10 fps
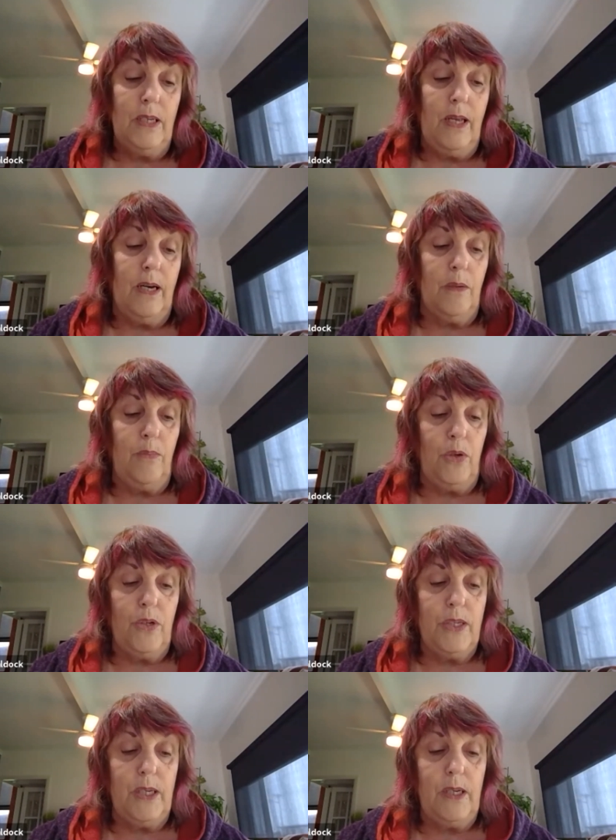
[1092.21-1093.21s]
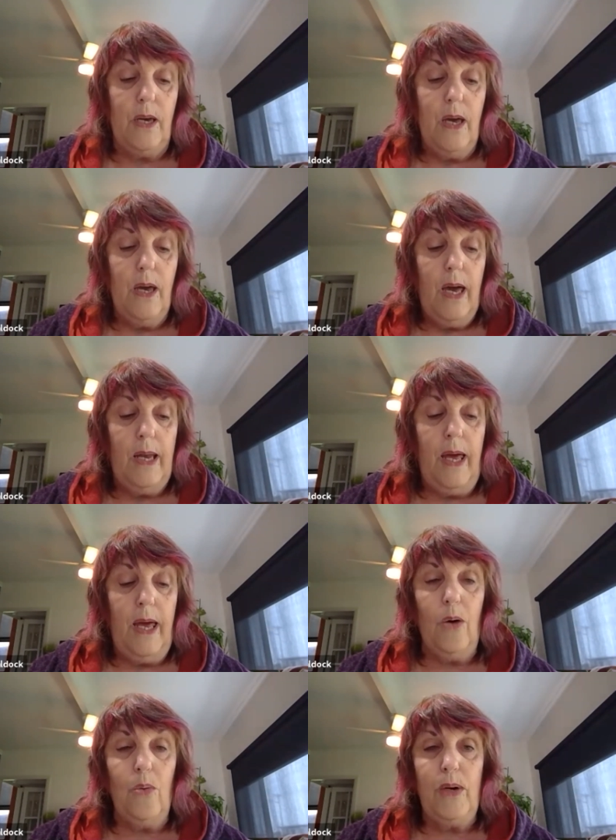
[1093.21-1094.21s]
our community and
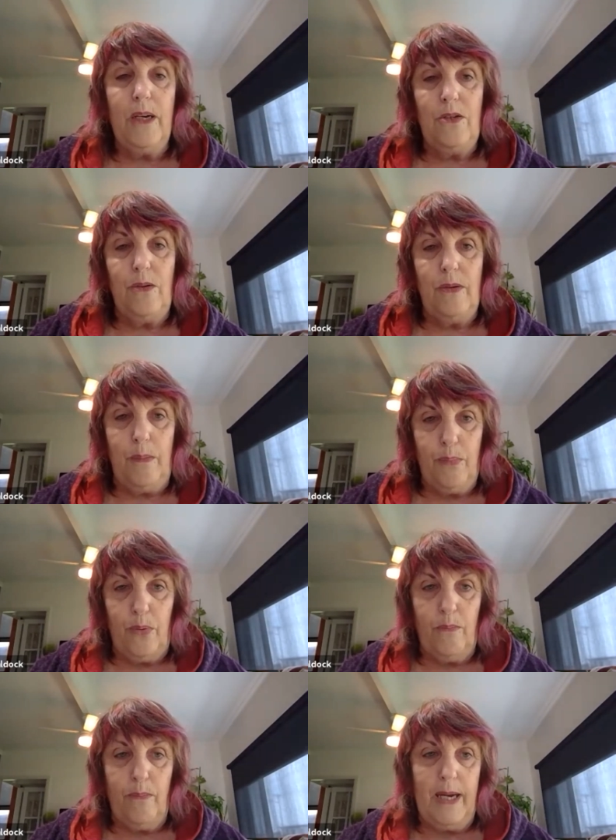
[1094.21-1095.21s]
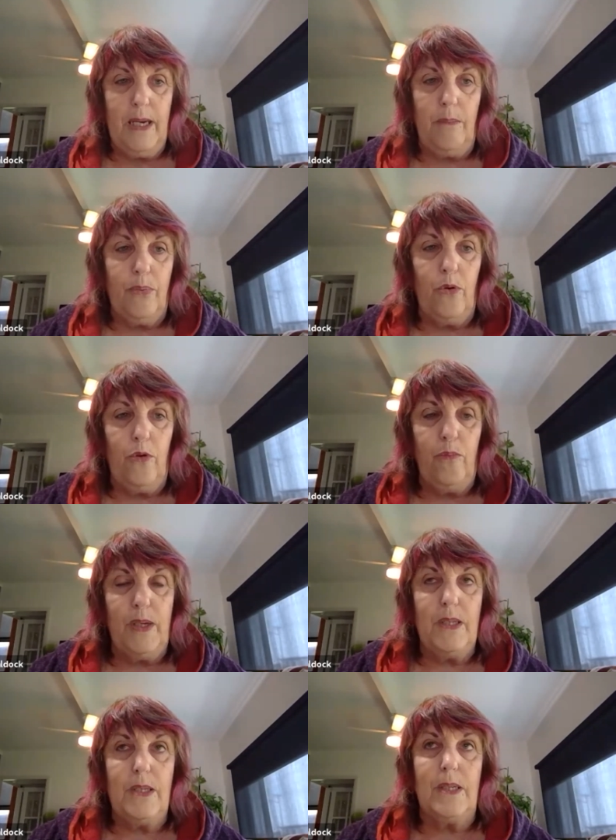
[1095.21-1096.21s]
how we can make
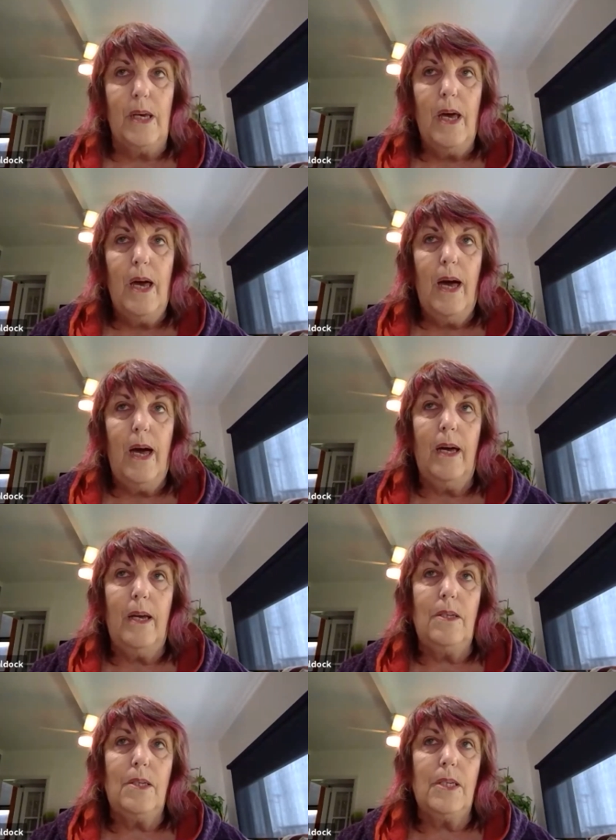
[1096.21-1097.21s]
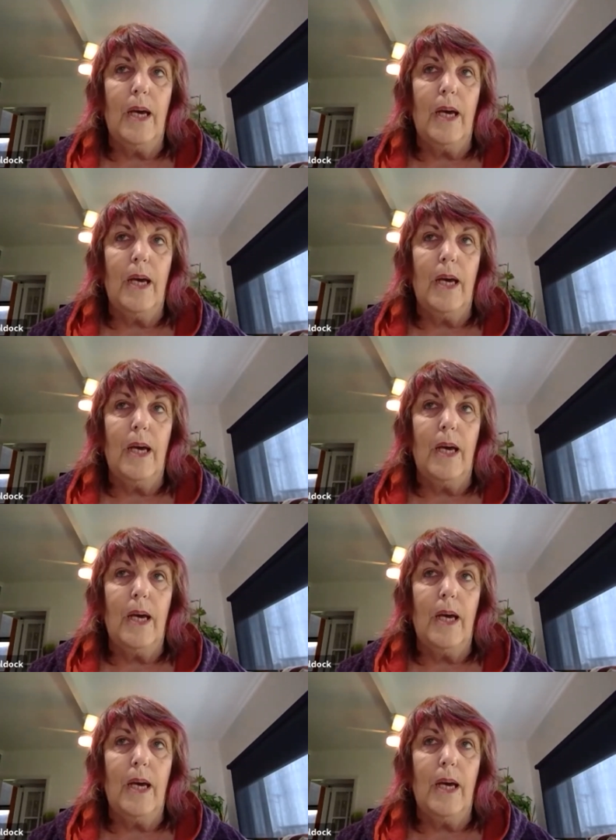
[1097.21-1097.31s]
improvements, and